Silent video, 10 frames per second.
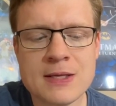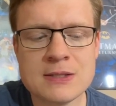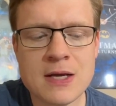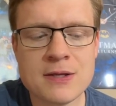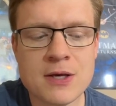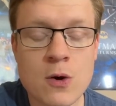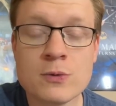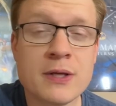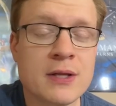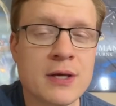not the
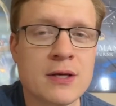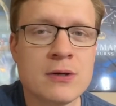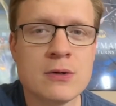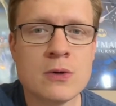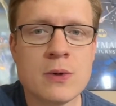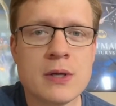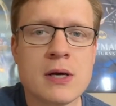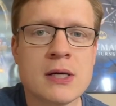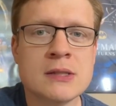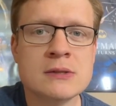only thing going
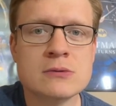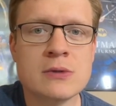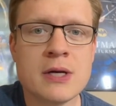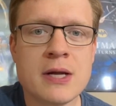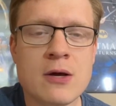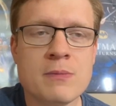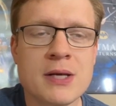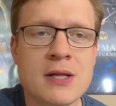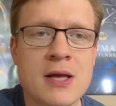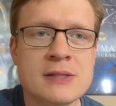on right now in
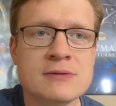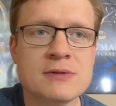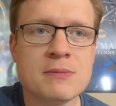my life.